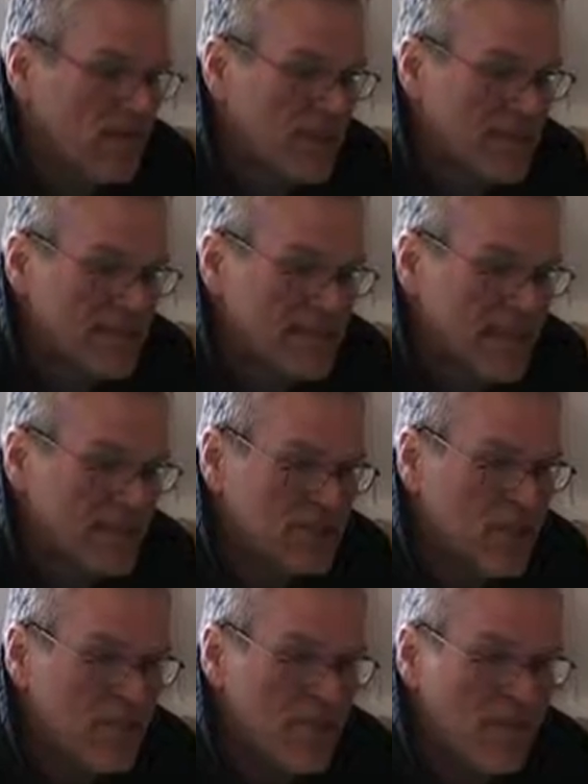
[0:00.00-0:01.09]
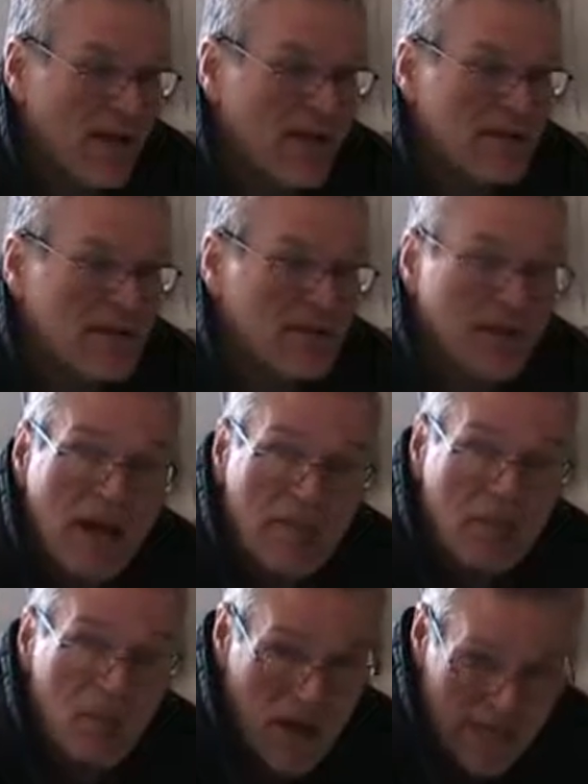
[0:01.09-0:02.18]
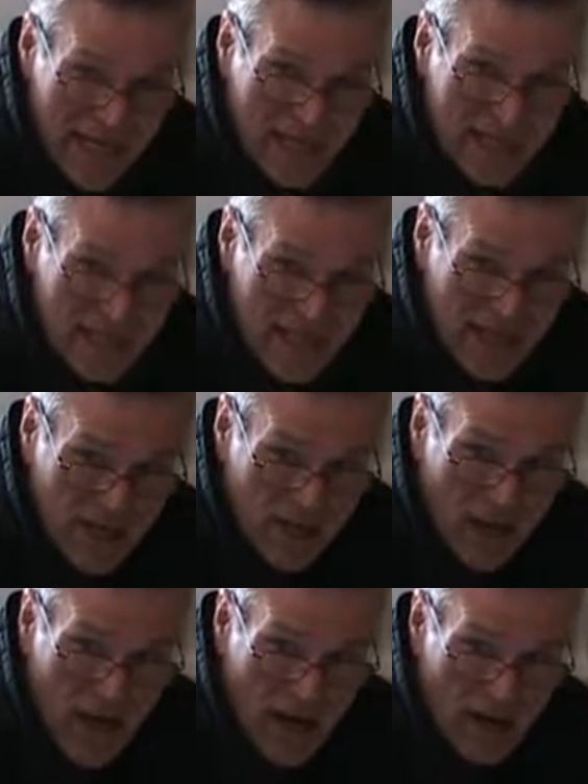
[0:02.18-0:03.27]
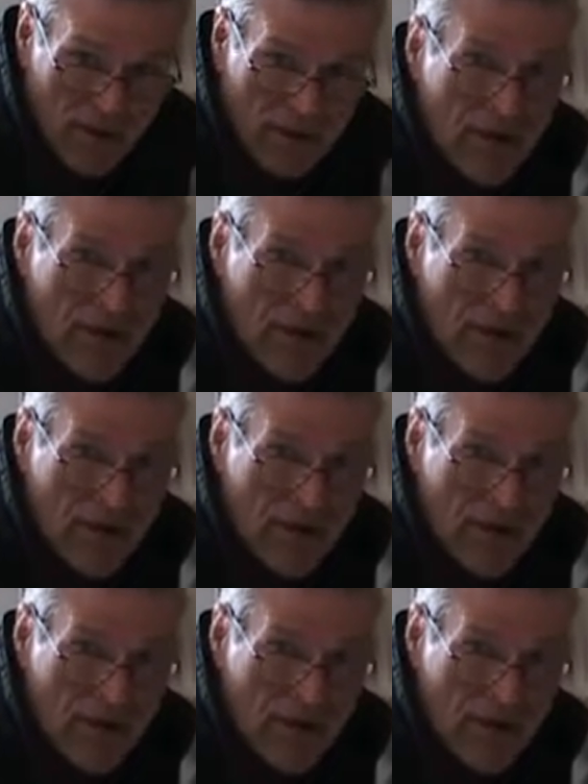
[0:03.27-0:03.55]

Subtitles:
the extension cord and bring it down to #1 insulated wire,